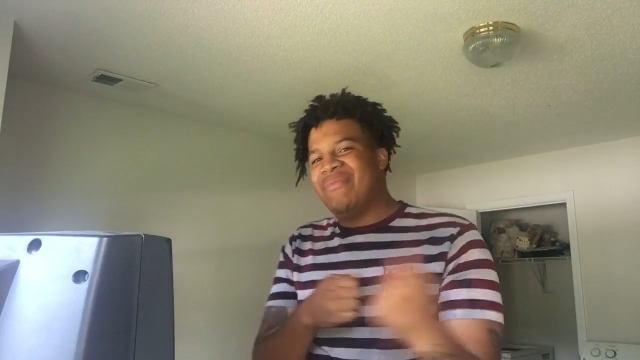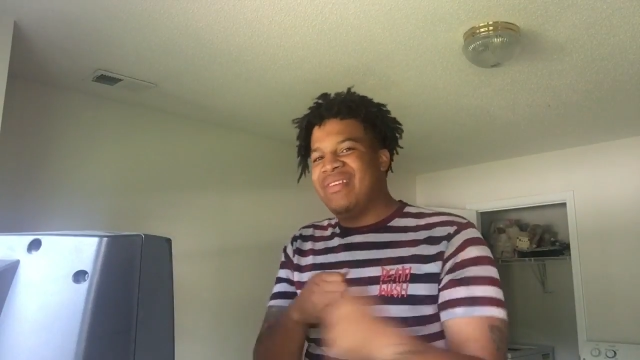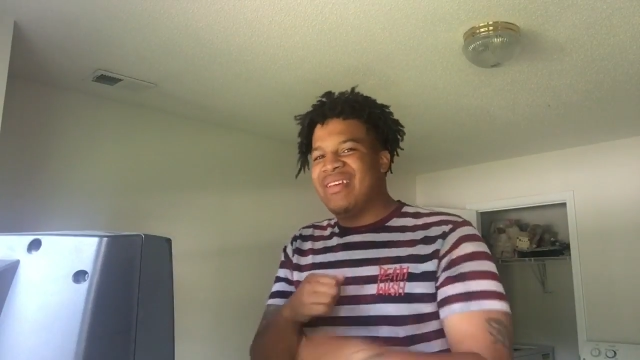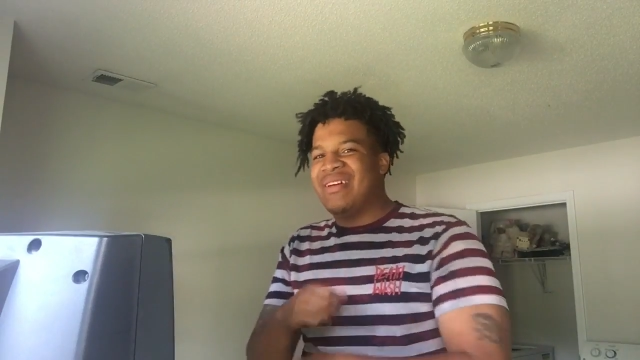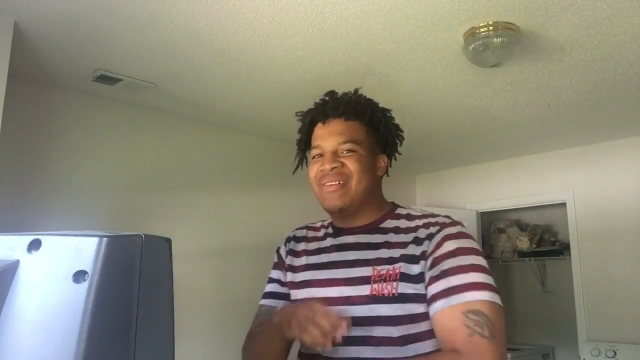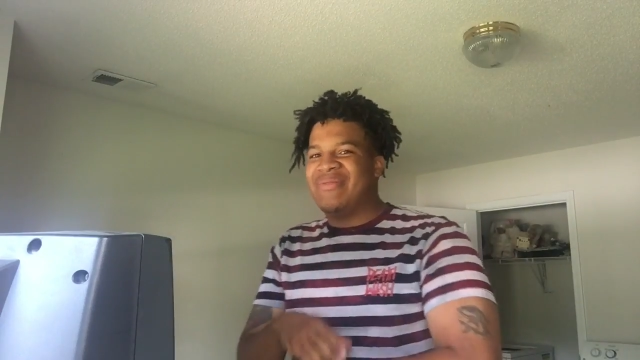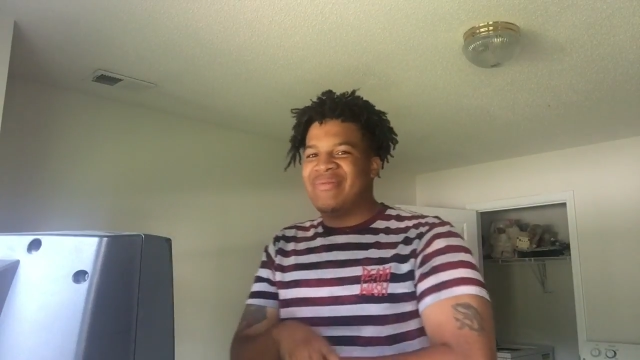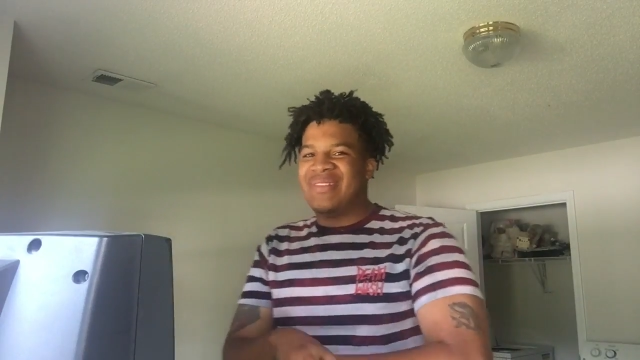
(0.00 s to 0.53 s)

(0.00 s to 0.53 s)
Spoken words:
me up,